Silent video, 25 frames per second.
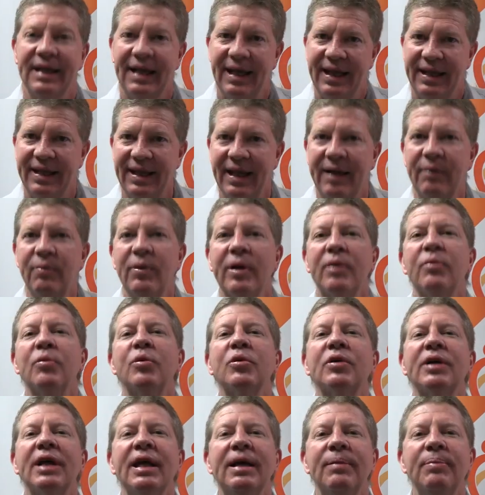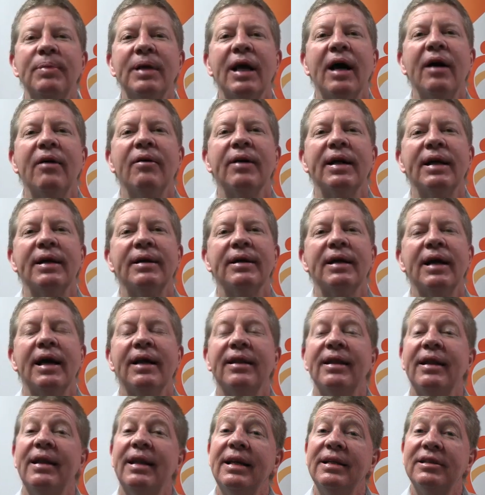and that one will keep going.
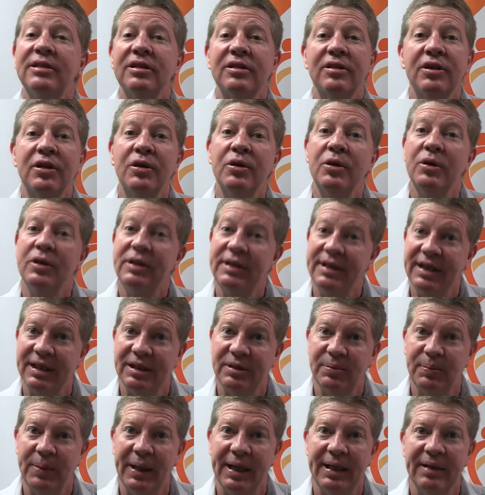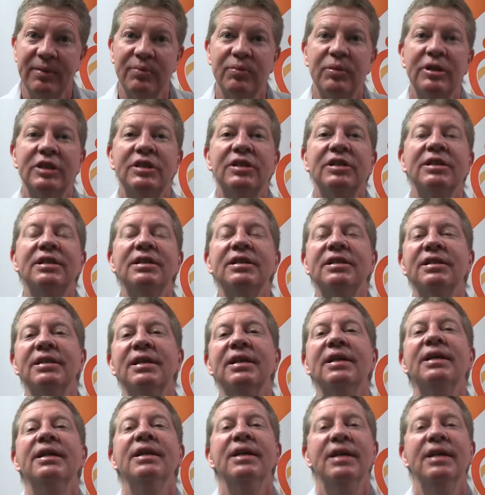And then there's a third test button, which is